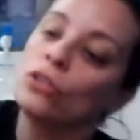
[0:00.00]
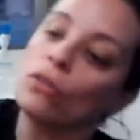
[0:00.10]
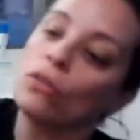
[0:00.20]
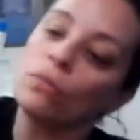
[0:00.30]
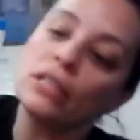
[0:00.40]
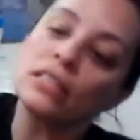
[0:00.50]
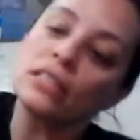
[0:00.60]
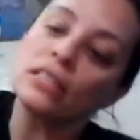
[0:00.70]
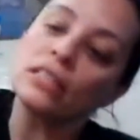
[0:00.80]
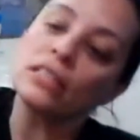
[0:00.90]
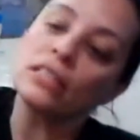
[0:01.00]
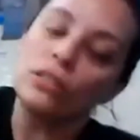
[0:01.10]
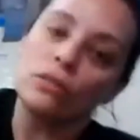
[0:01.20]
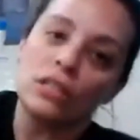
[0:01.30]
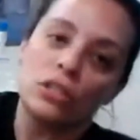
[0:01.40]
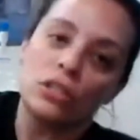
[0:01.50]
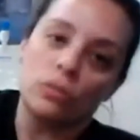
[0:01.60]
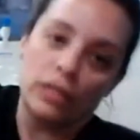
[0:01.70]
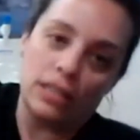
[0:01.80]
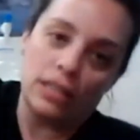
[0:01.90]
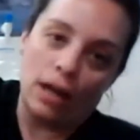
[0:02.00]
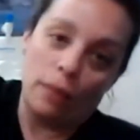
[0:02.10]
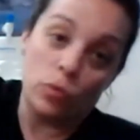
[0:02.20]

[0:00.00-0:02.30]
the reason that we do this 3 times,